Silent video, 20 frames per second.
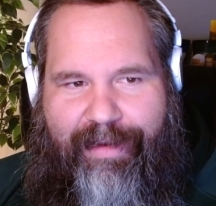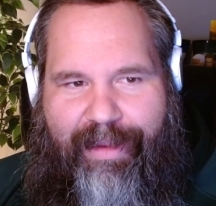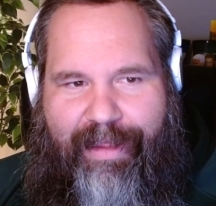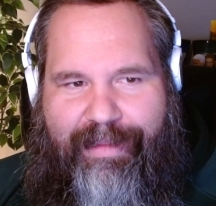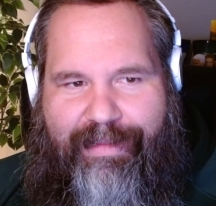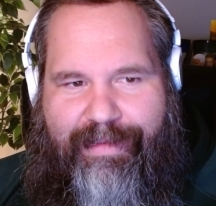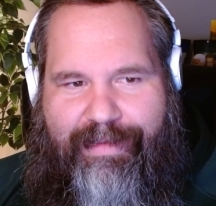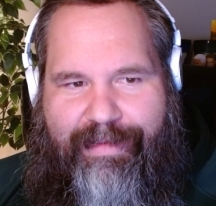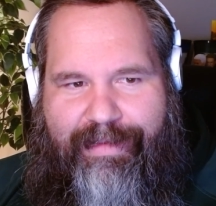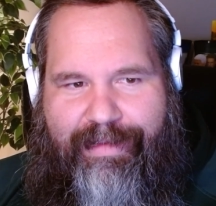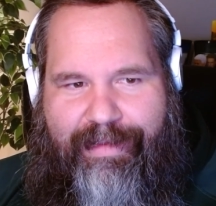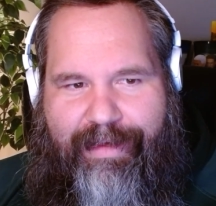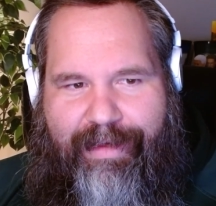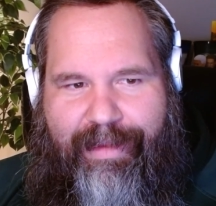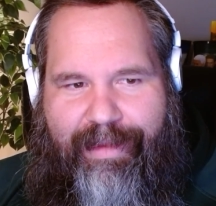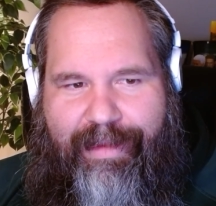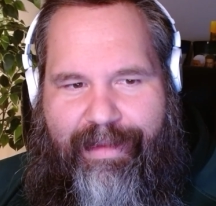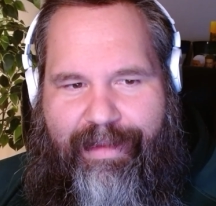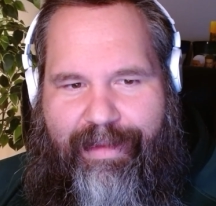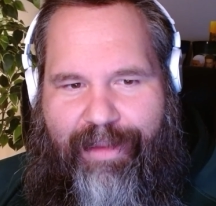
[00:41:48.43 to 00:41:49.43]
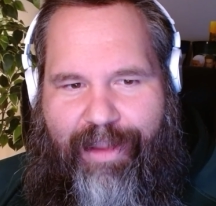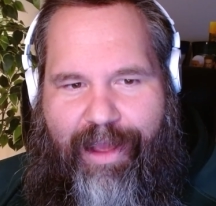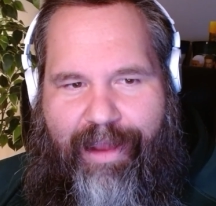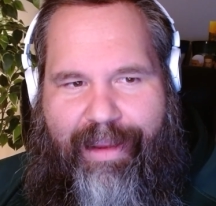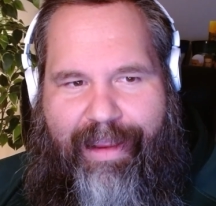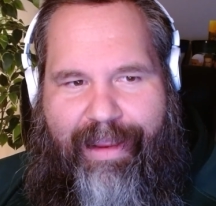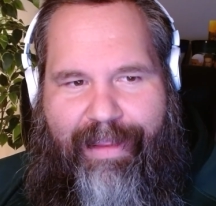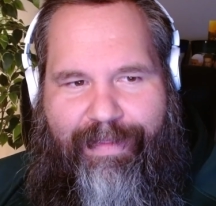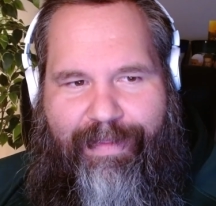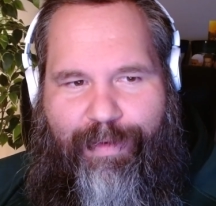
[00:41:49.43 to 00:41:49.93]
let's
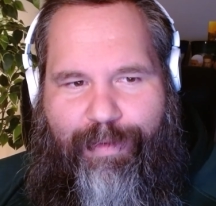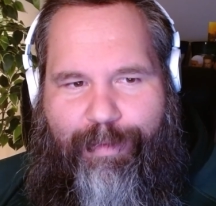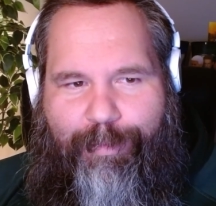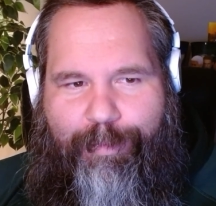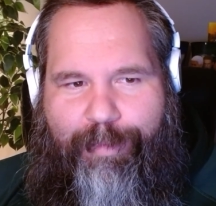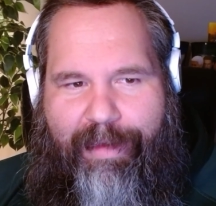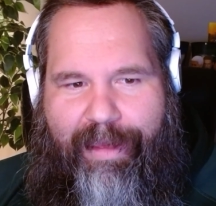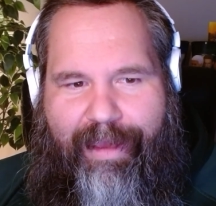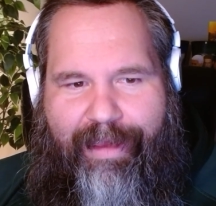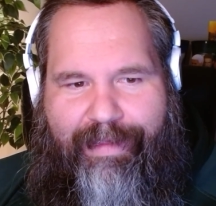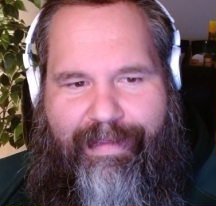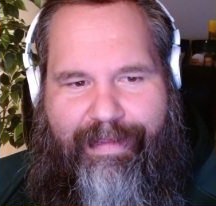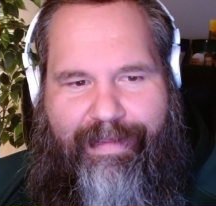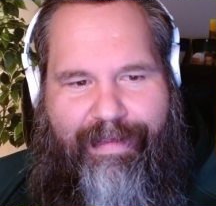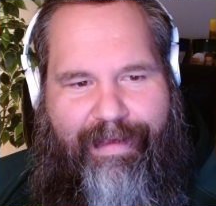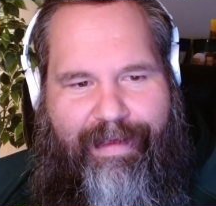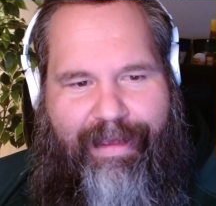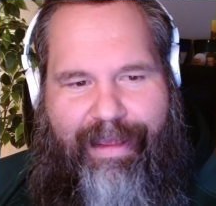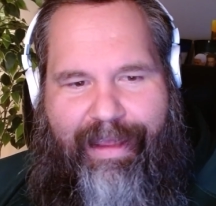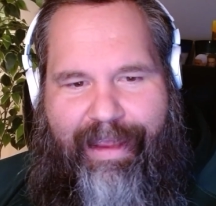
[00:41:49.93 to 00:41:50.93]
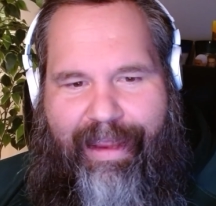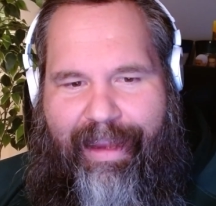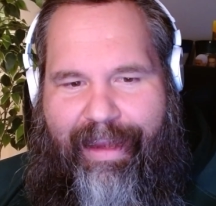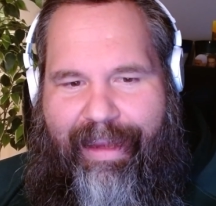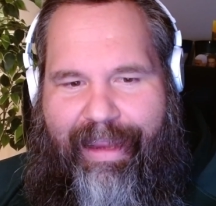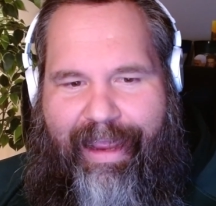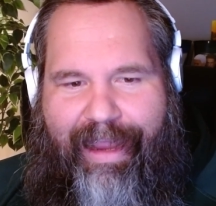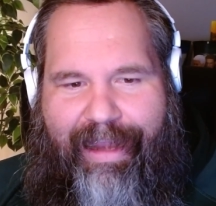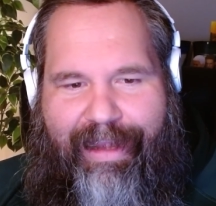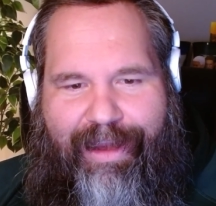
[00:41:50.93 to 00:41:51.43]
lock in those picks
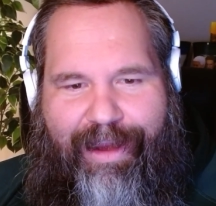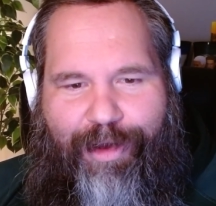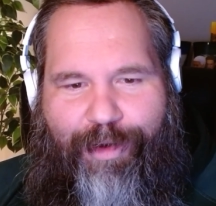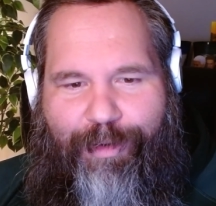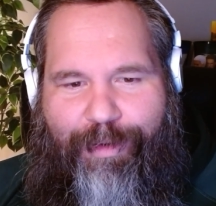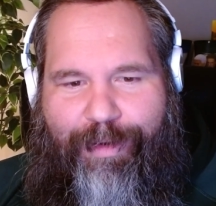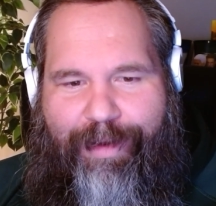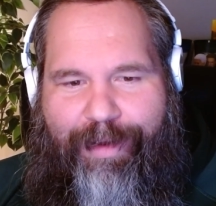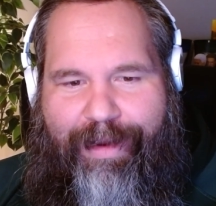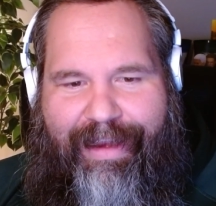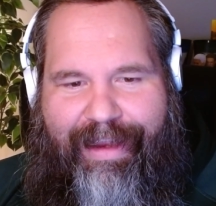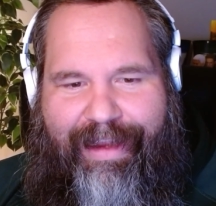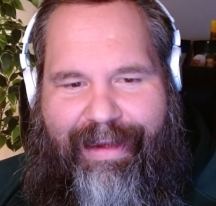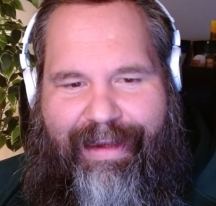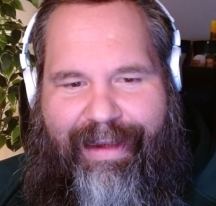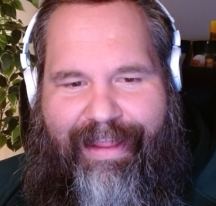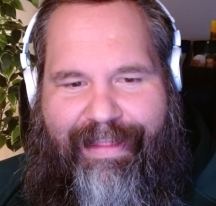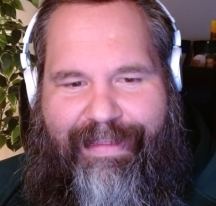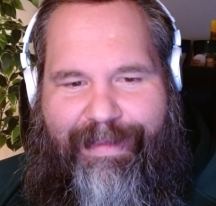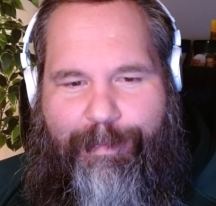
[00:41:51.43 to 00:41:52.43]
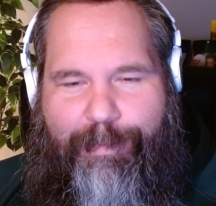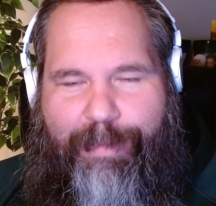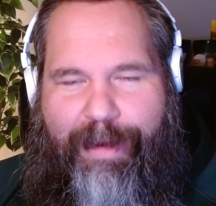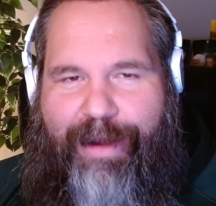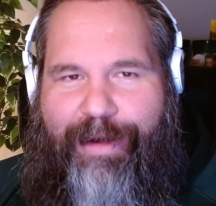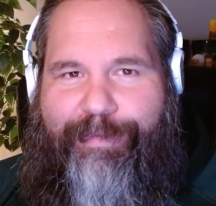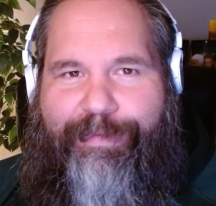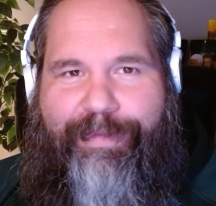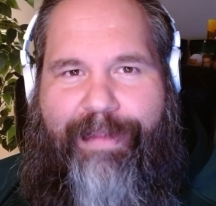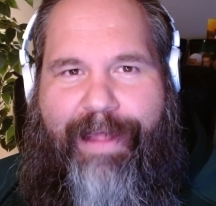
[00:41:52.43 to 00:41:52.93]
and get going and let the
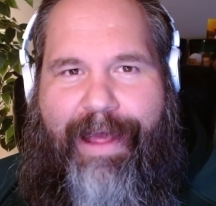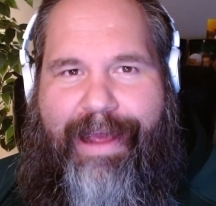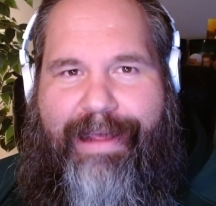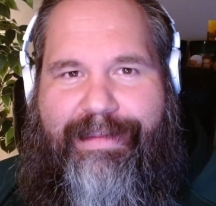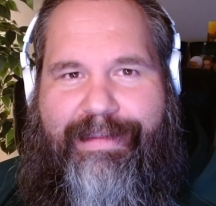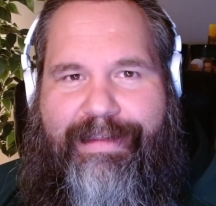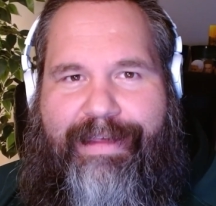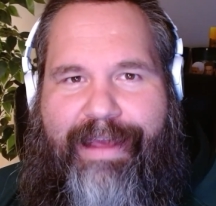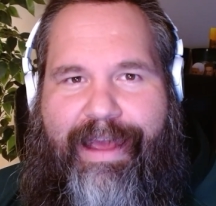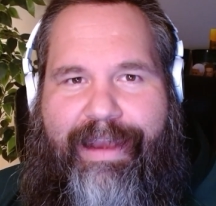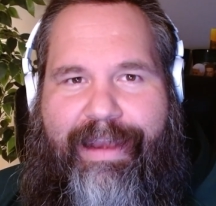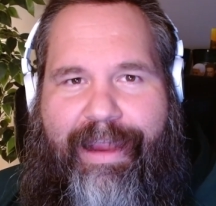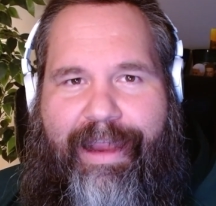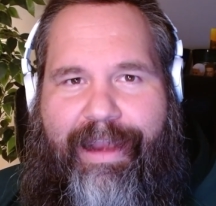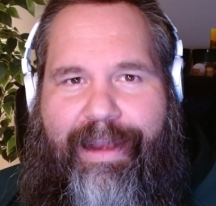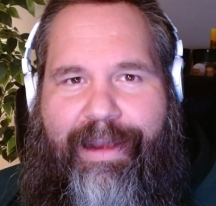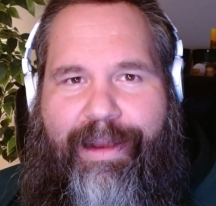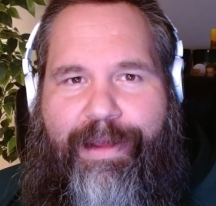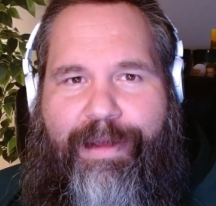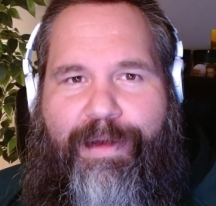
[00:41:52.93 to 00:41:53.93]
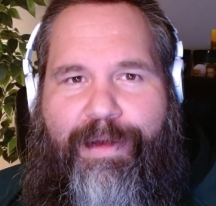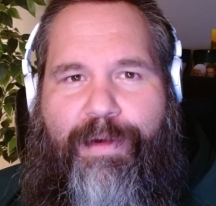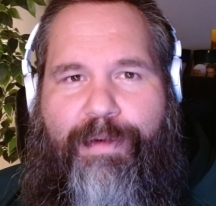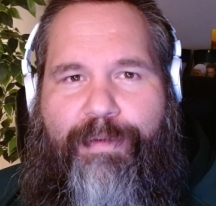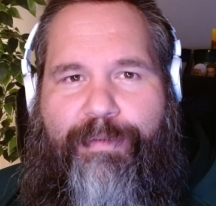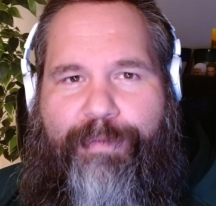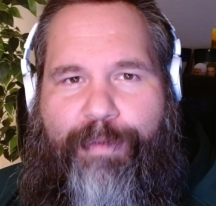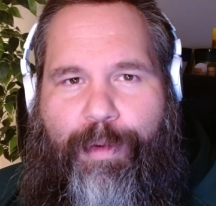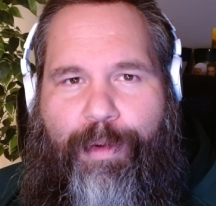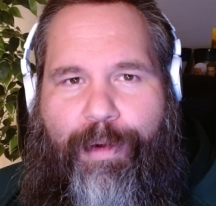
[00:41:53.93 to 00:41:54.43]
butterflies set in
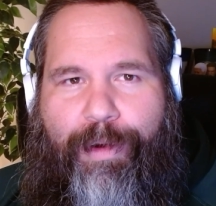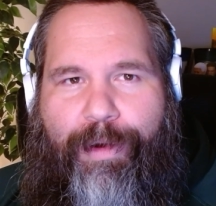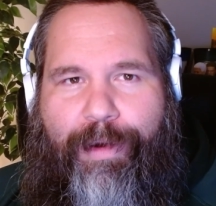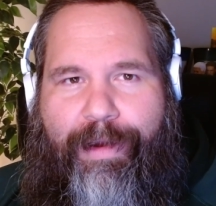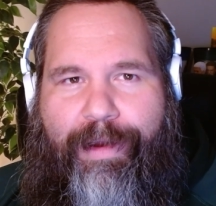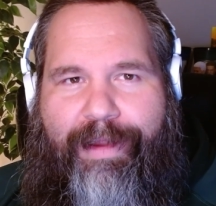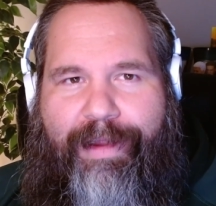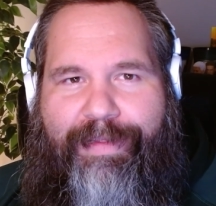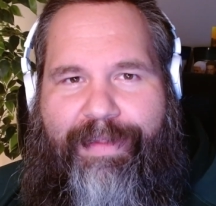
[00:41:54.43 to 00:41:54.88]
for